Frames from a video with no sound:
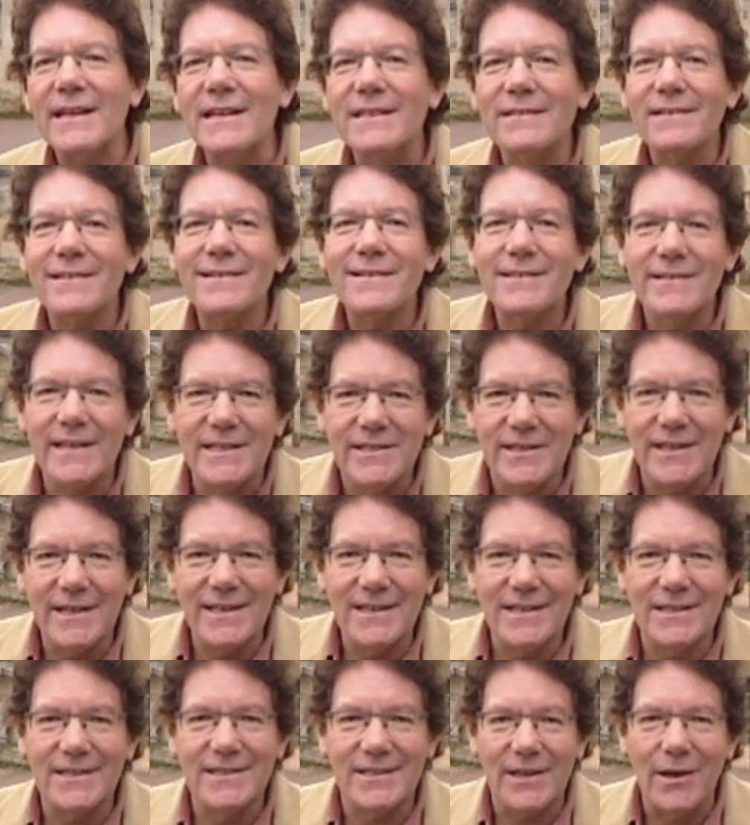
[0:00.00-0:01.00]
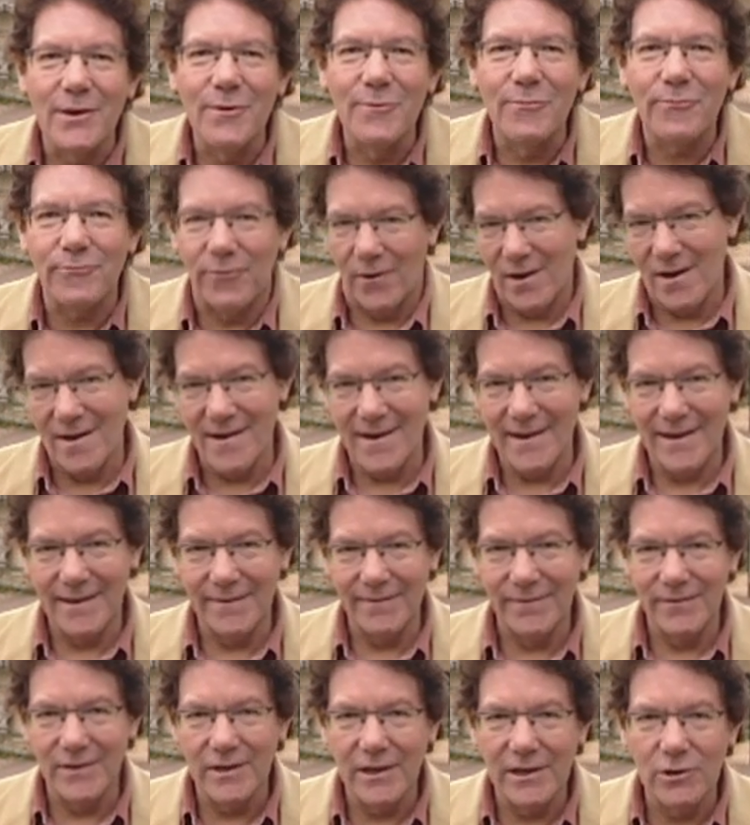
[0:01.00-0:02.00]
is a city so
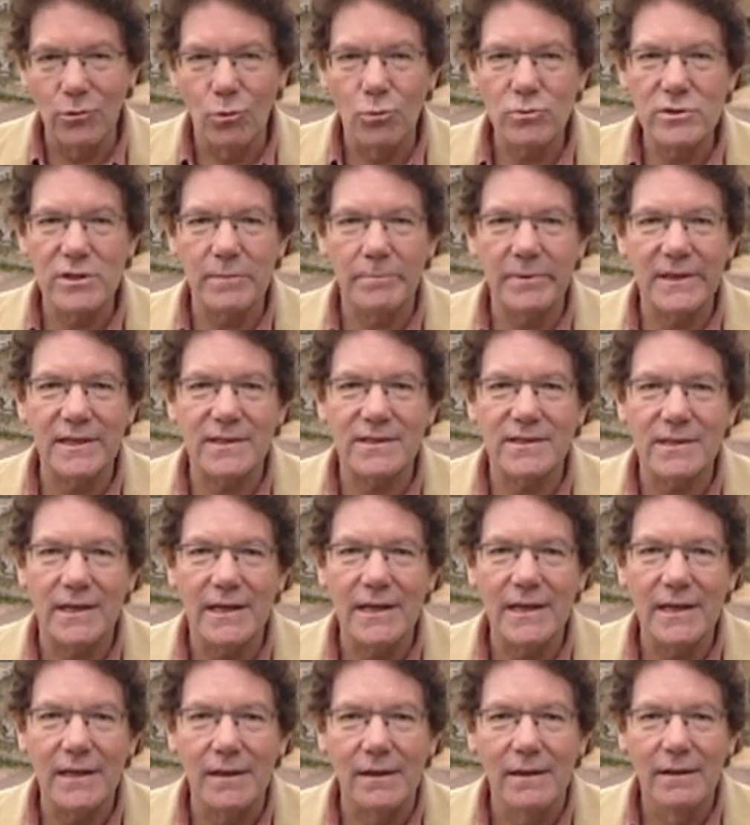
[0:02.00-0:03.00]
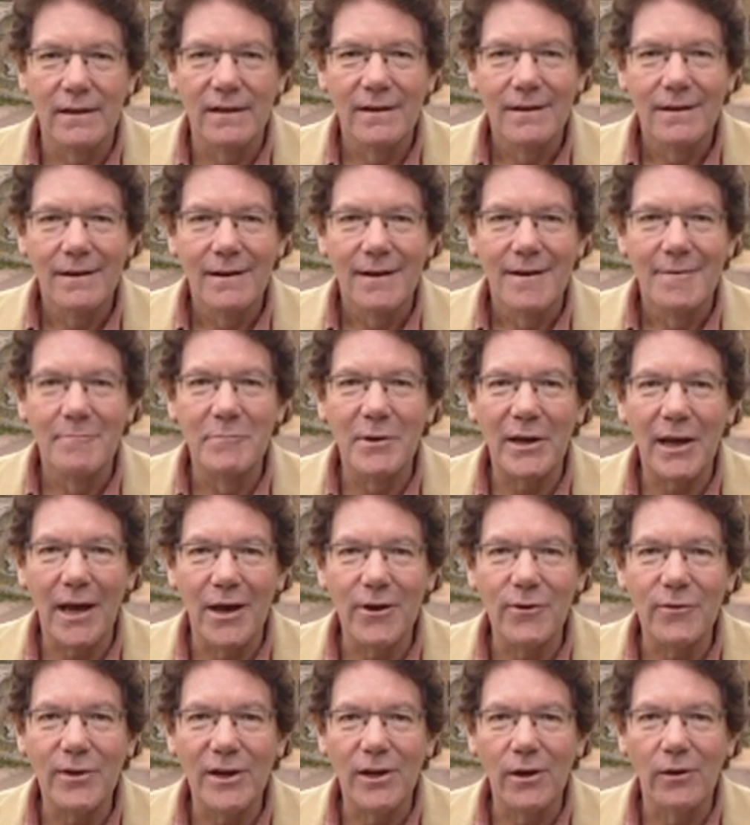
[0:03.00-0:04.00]
fine that it ought to be seen, but
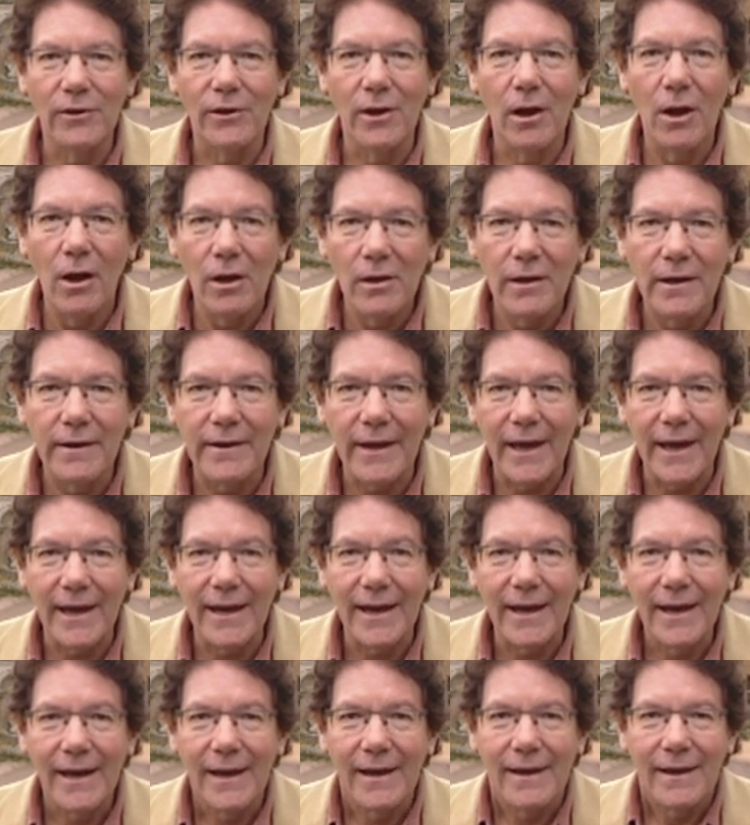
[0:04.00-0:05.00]
only on holiday,